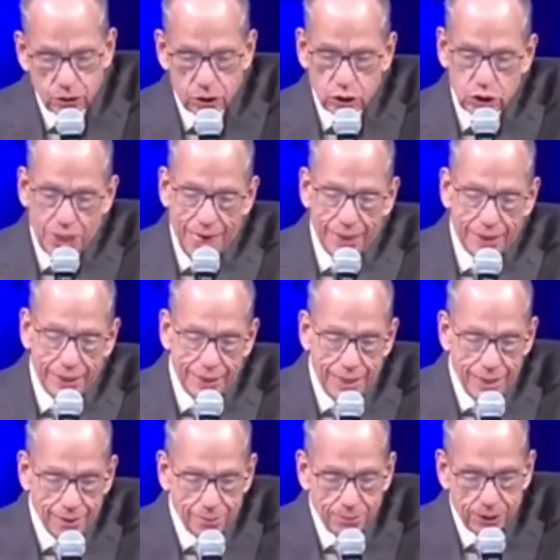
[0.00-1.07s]
You know, when the
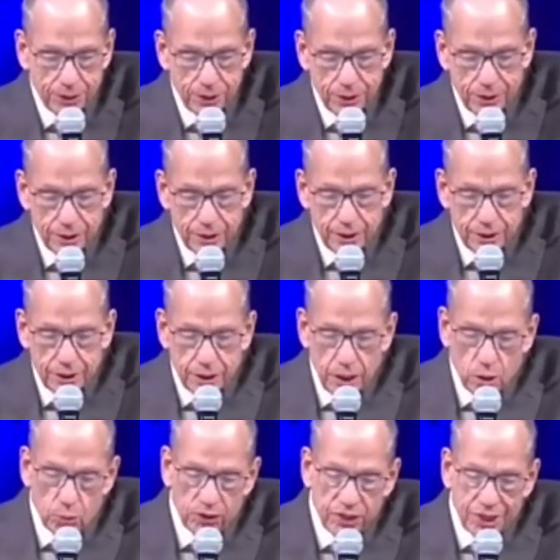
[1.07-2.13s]
conditions are not
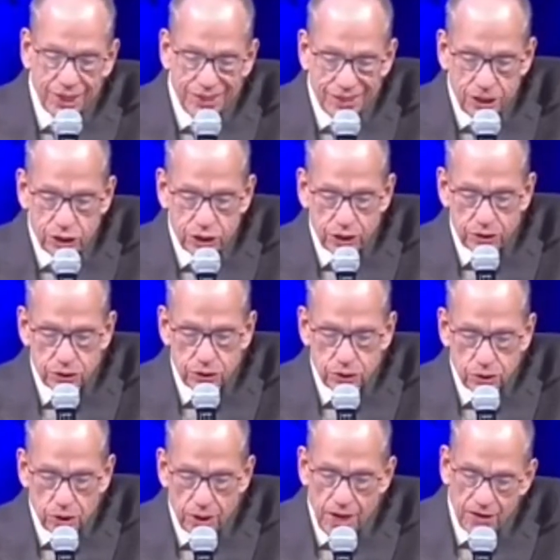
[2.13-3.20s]
favorable. It
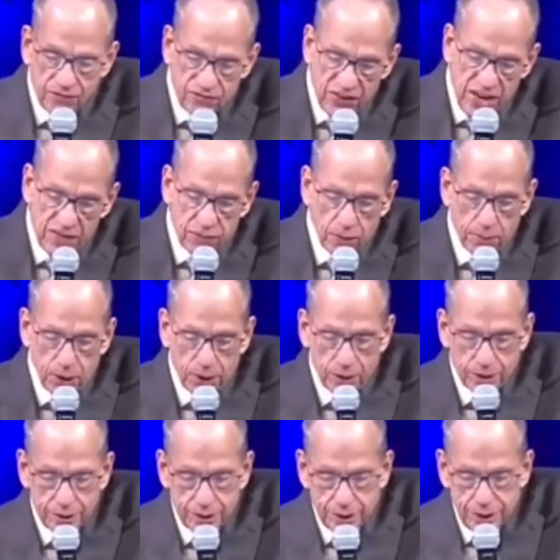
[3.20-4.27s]
takes courage to
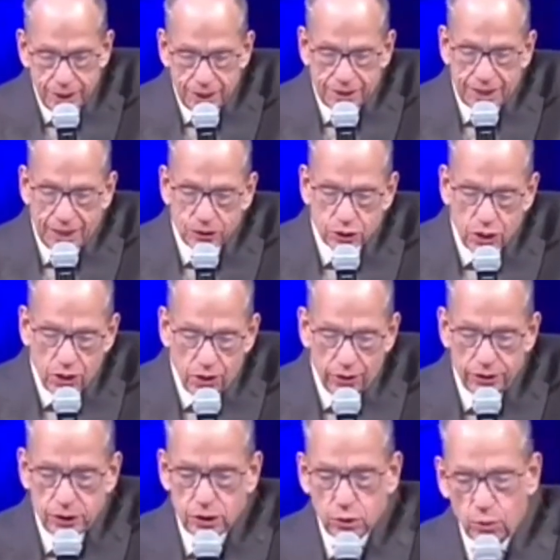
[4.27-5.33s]
witness to your neighbors.
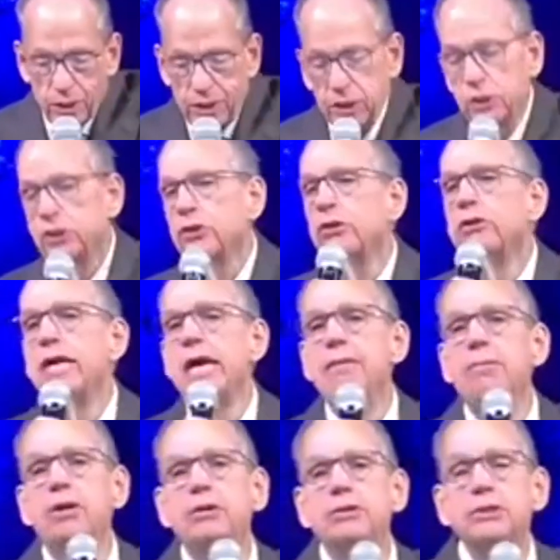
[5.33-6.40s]
It takes courage
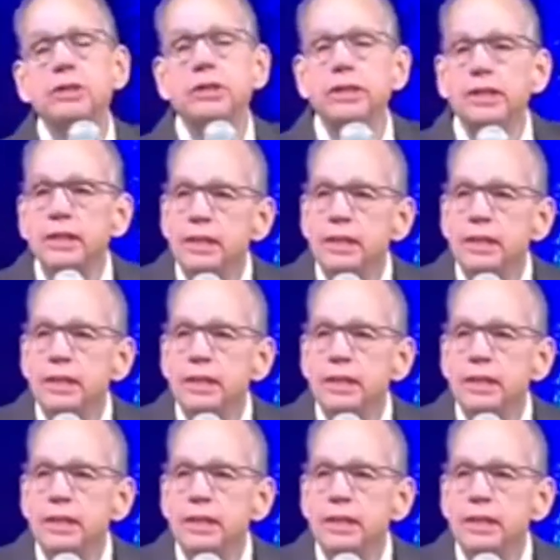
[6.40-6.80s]
to witness to your